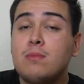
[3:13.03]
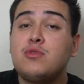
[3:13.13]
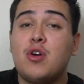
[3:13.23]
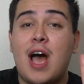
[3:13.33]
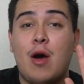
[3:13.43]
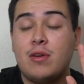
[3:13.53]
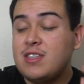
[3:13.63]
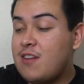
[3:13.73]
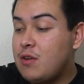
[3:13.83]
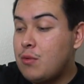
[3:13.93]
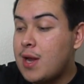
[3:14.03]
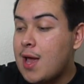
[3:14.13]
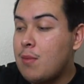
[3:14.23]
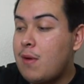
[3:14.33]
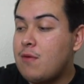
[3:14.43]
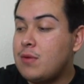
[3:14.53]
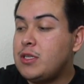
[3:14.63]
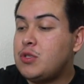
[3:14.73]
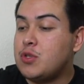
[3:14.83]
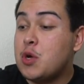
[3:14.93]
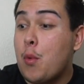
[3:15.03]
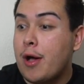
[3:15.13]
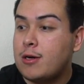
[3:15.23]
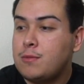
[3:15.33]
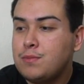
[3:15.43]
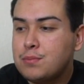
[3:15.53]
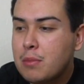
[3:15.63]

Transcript: so how is everyone? I hope everyone is doing well.